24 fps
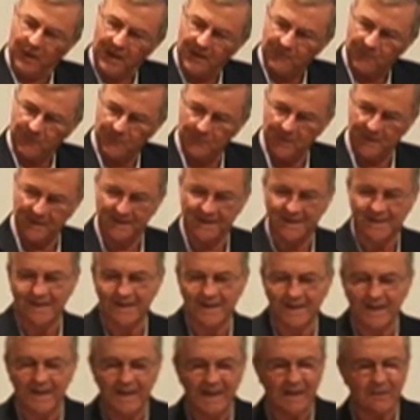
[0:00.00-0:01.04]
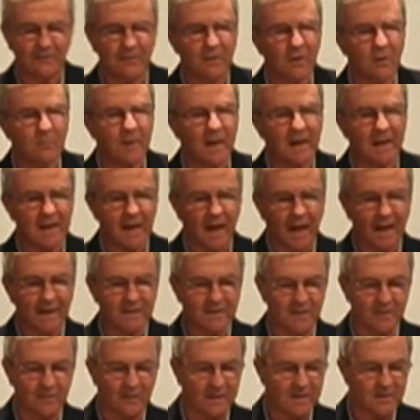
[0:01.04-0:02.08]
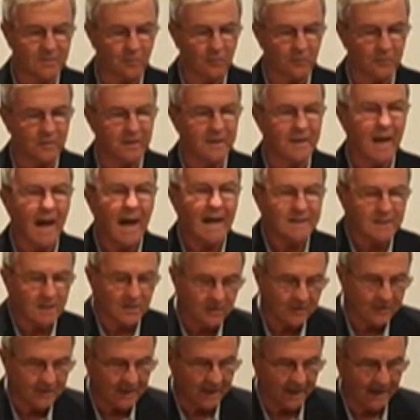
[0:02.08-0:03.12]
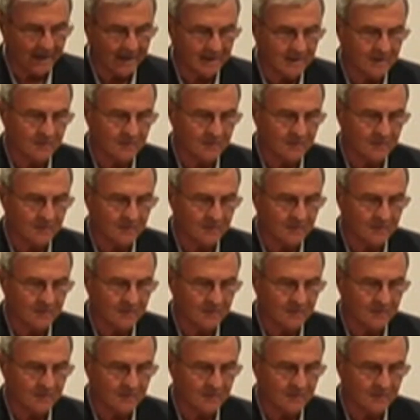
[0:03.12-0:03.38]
from it. And I went, oh my God. I told her not to look at it.